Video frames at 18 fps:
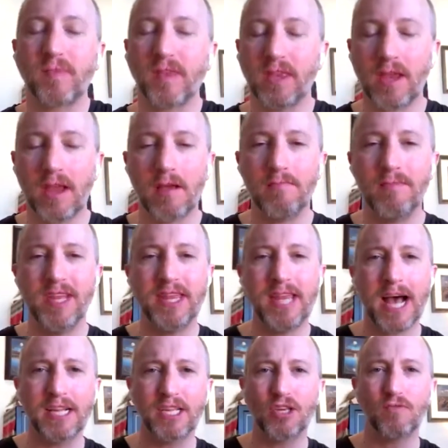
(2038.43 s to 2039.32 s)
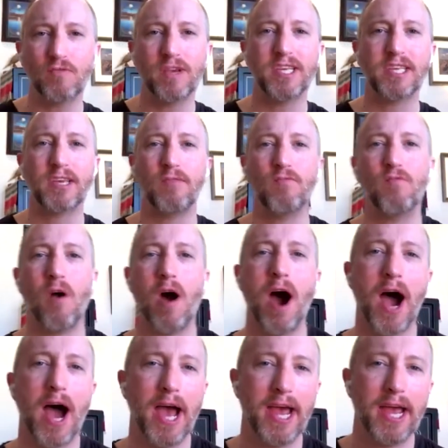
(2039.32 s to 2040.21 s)
But that's a reason
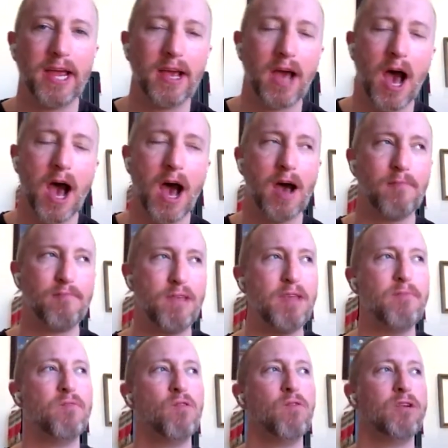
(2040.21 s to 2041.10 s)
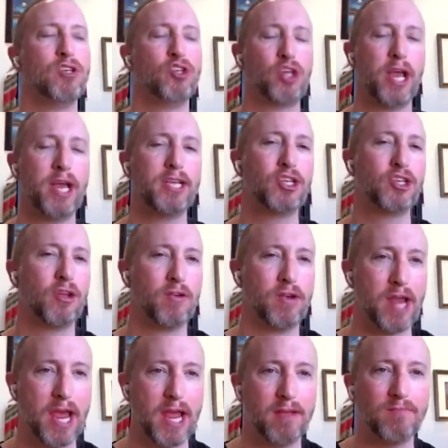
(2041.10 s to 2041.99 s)
why people would change their
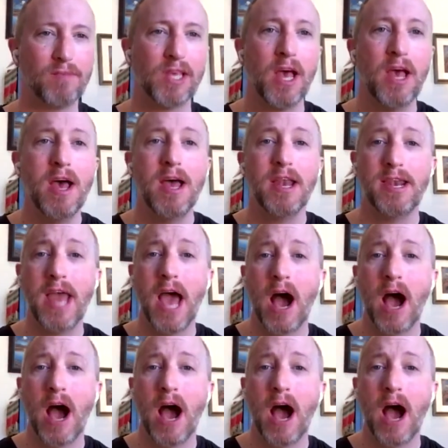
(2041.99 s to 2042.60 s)
names. Now,